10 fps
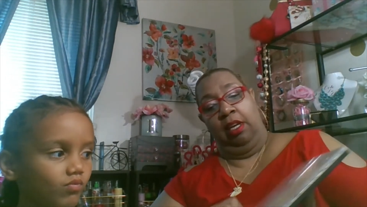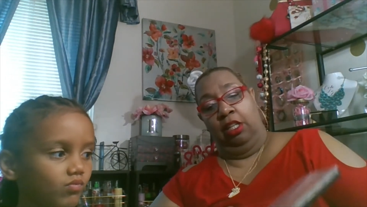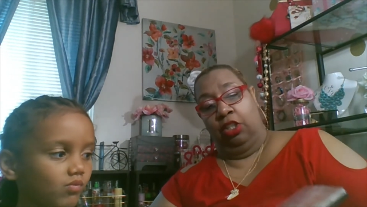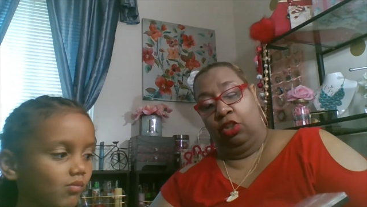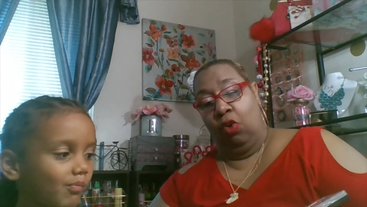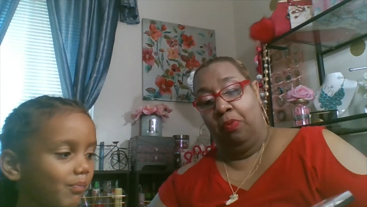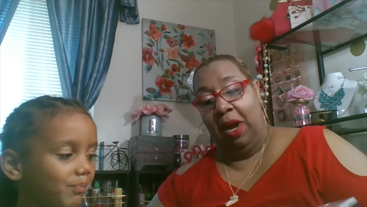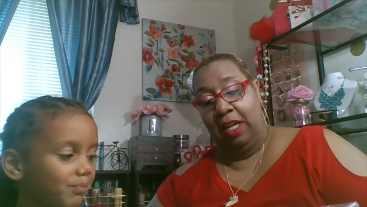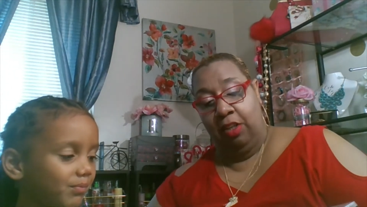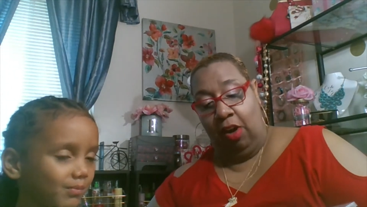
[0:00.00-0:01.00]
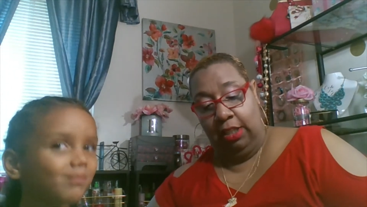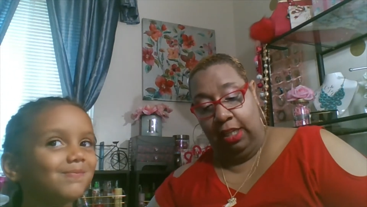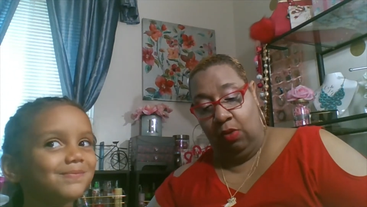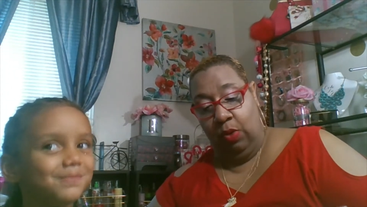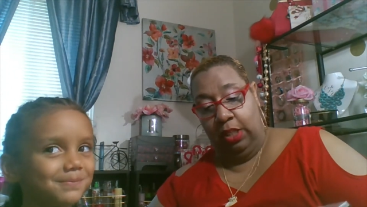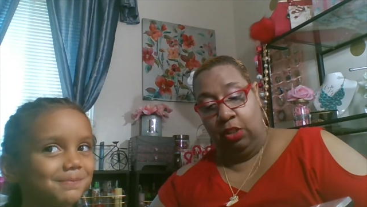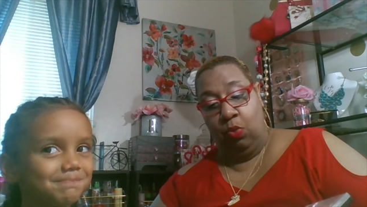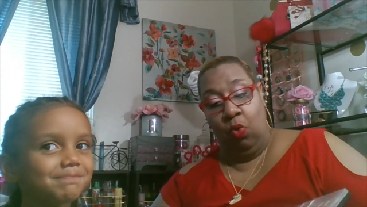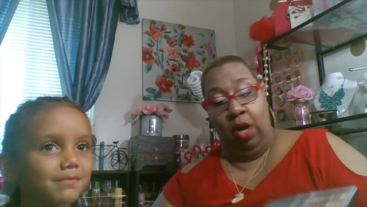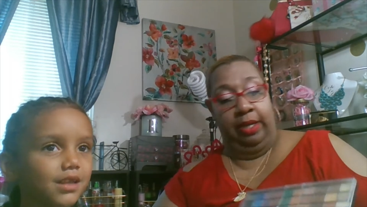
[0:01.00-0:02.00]
Speaker 1: So, my darling, which
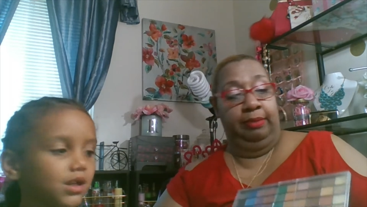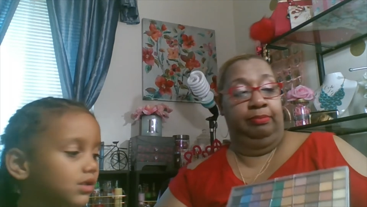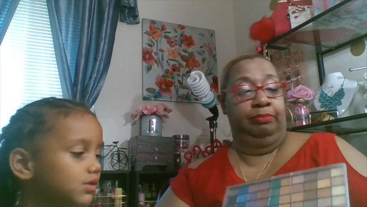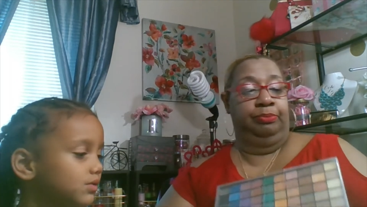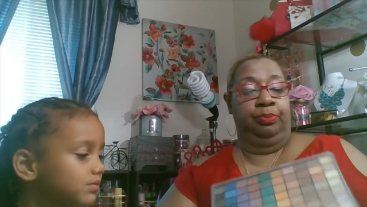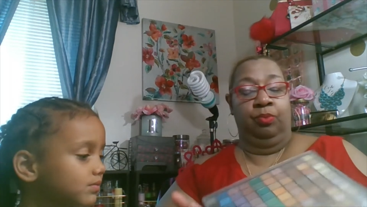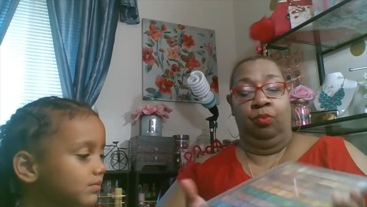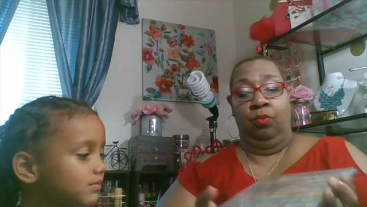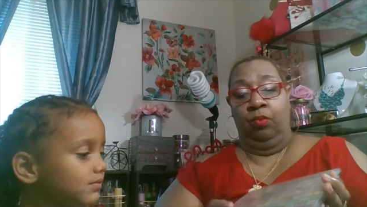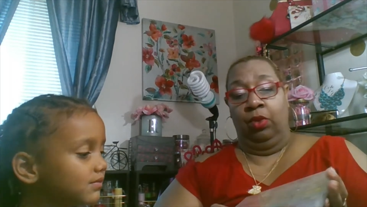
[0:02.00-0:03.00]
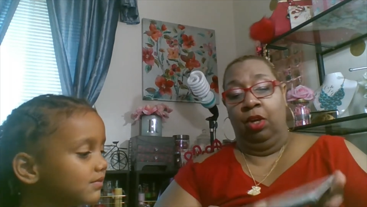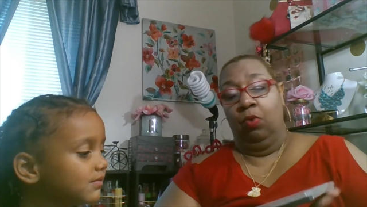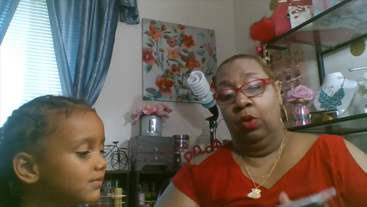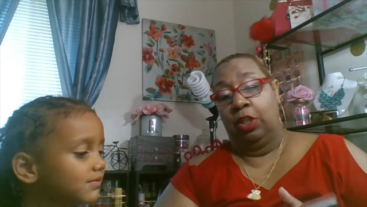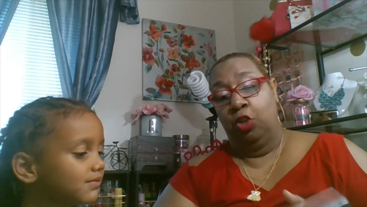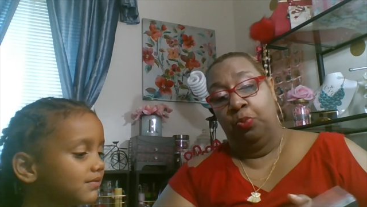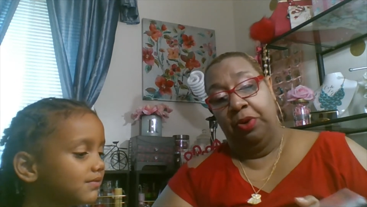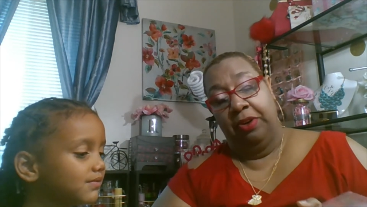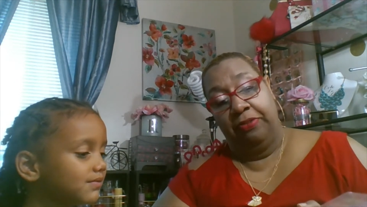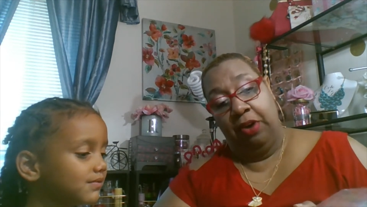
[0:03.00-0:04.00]
one would you
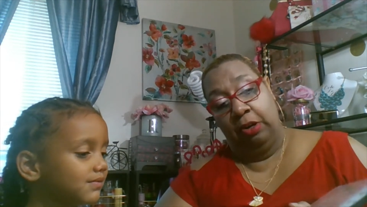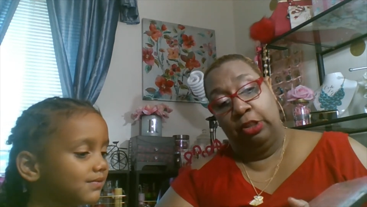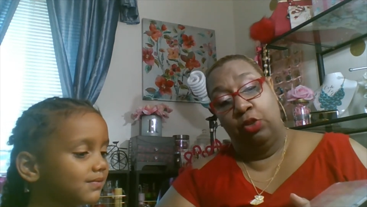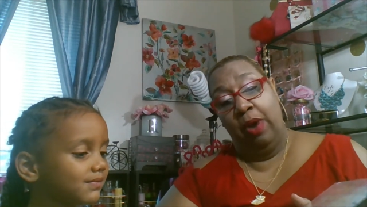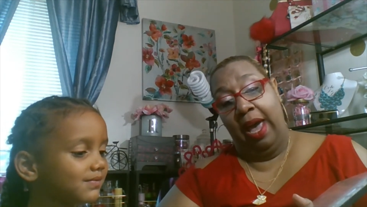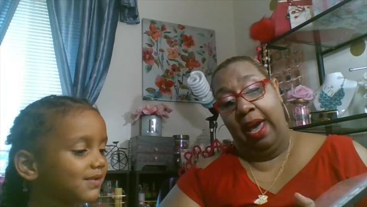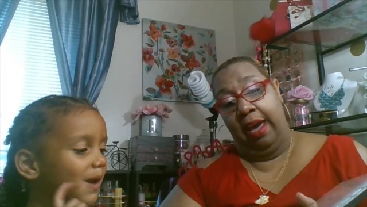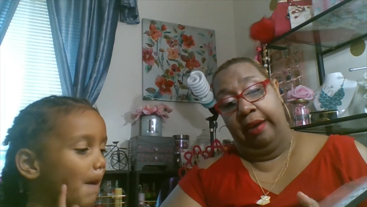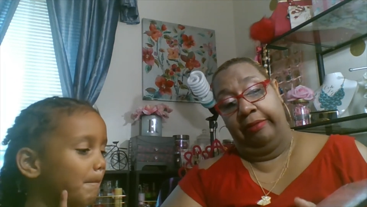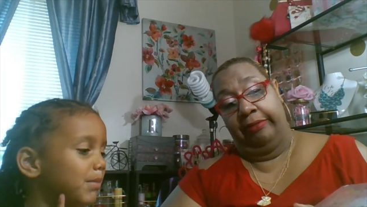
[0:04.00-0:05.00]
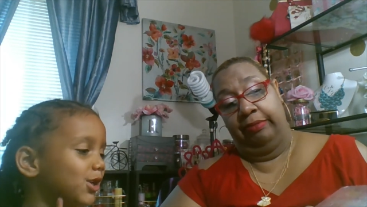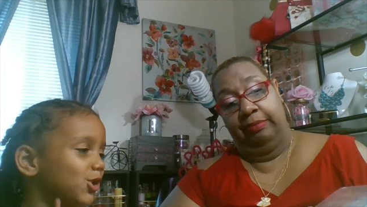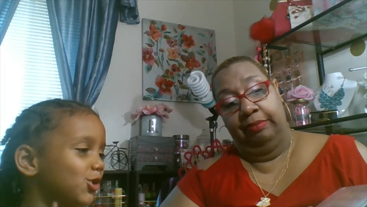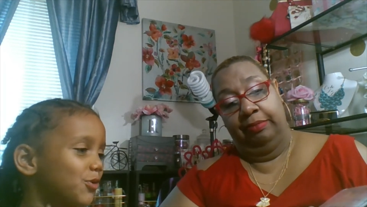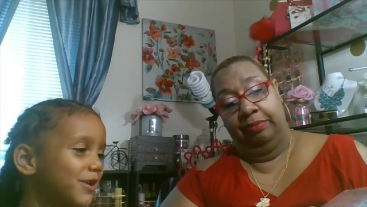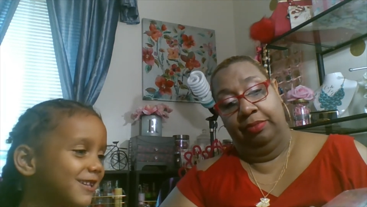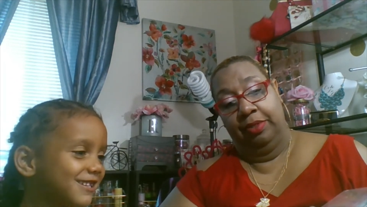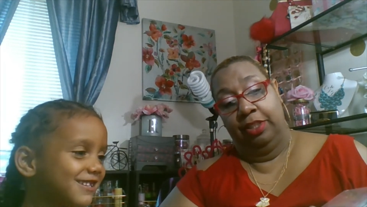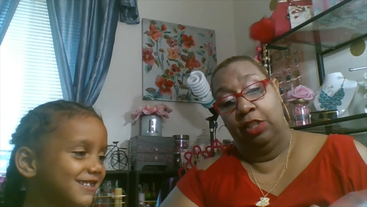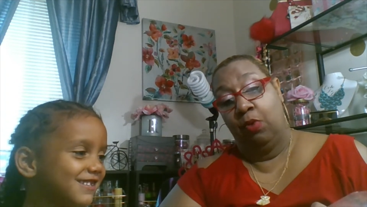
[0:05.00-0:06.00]
prefer to have? Blue.
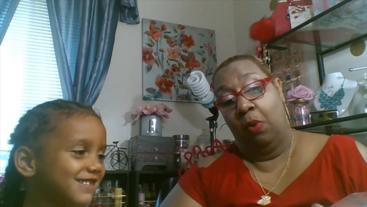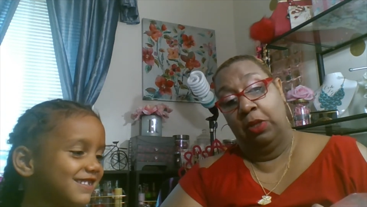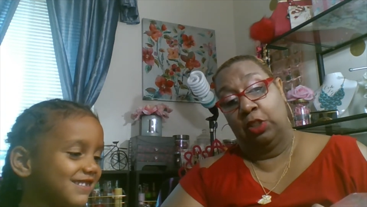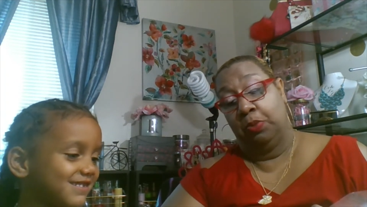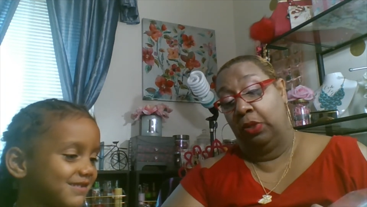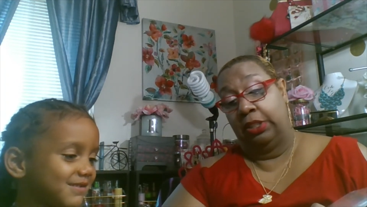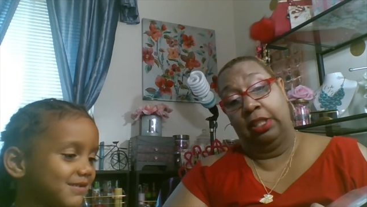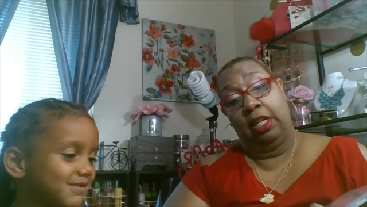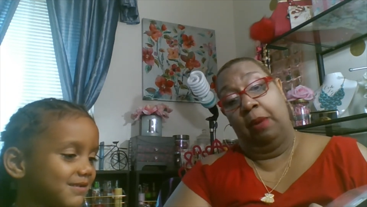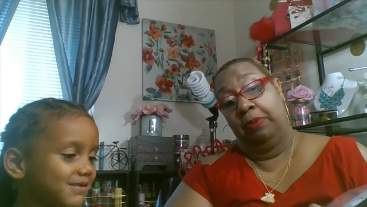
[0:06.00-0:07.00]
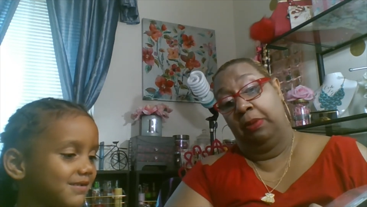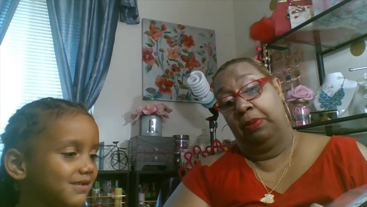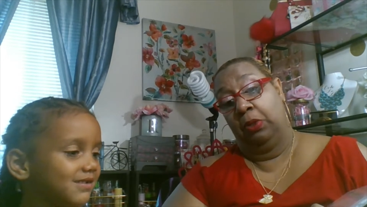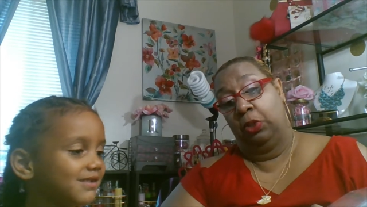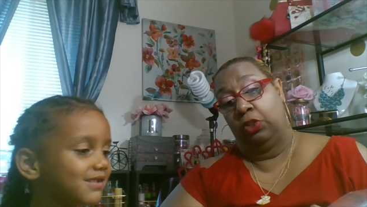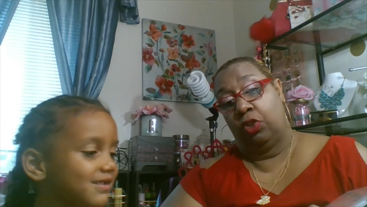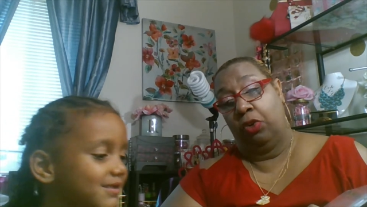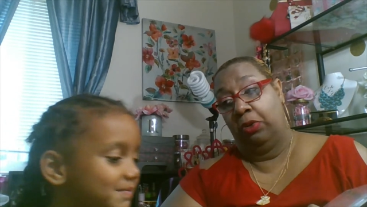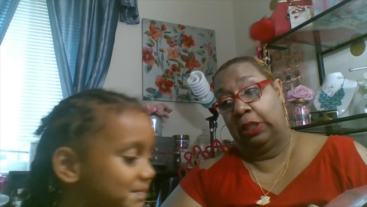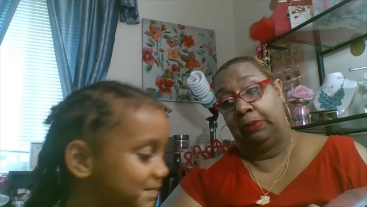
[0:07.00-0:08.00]
You want which blue? It's a couple of blues. Show
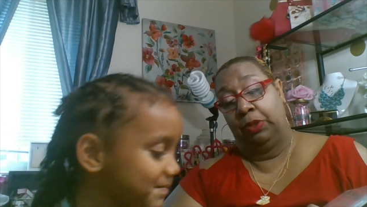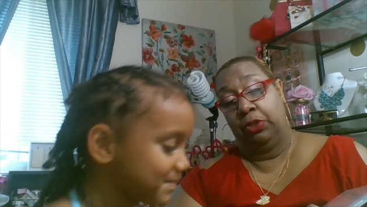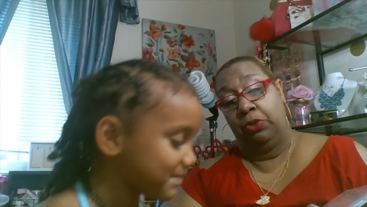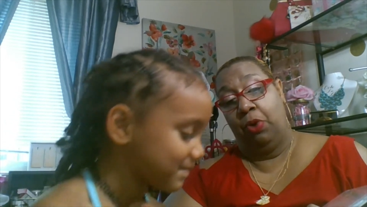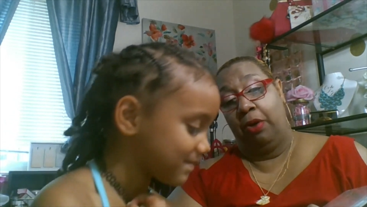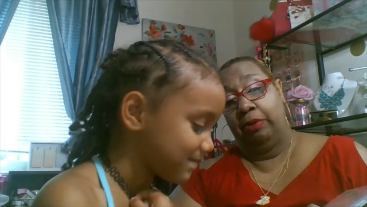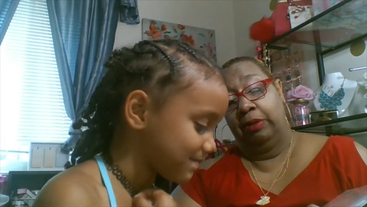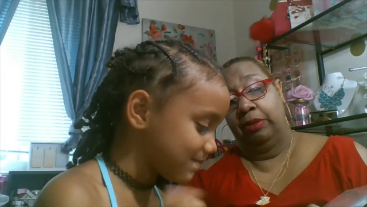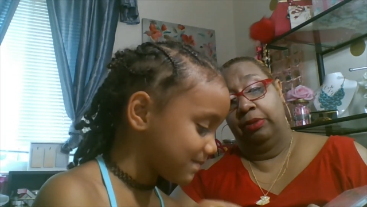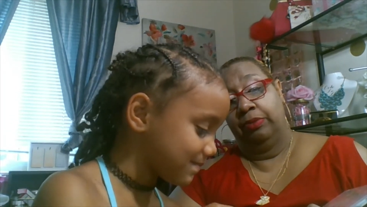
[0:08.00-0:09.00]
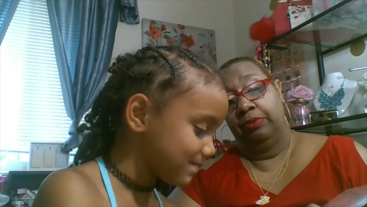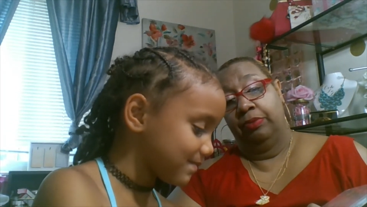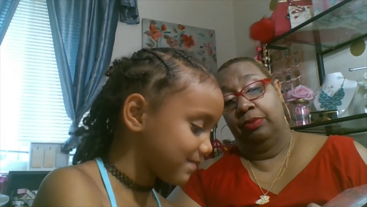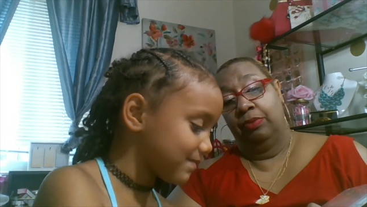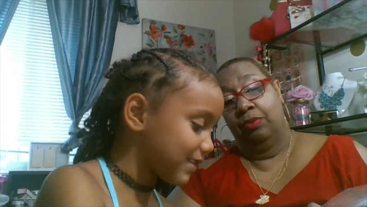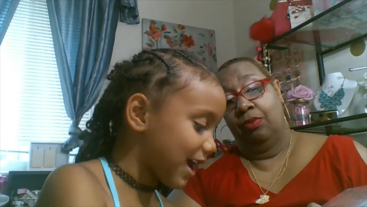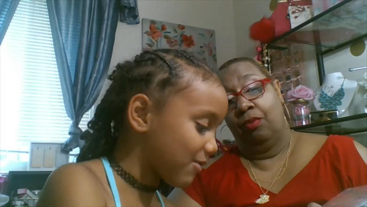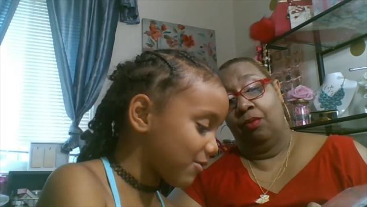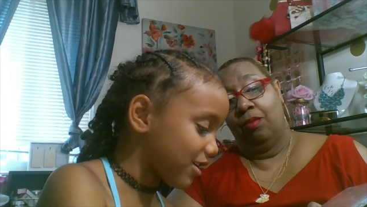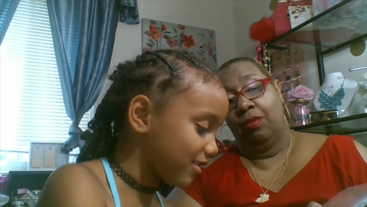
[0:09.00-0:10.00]
me which blue you want. That
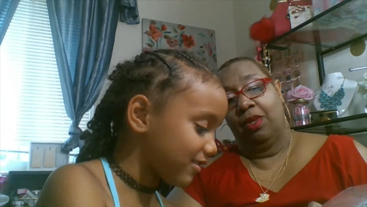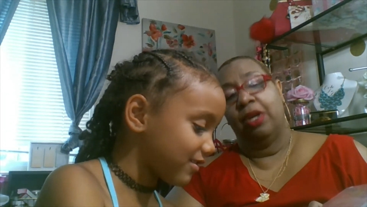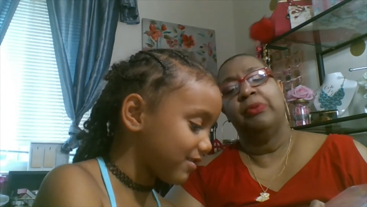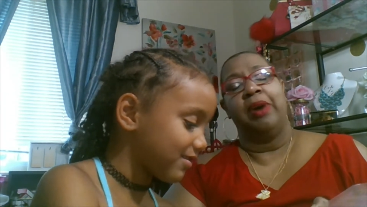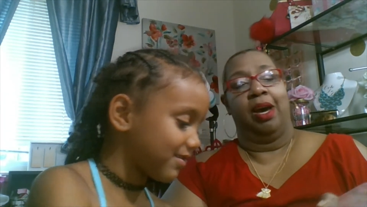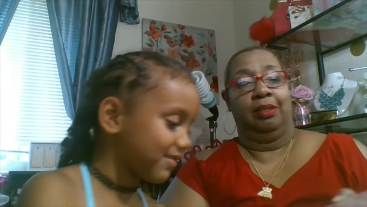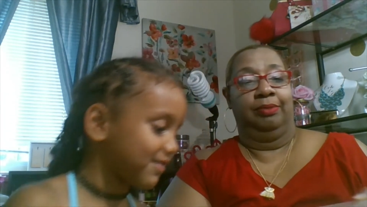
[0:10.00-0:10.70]
one. Okay.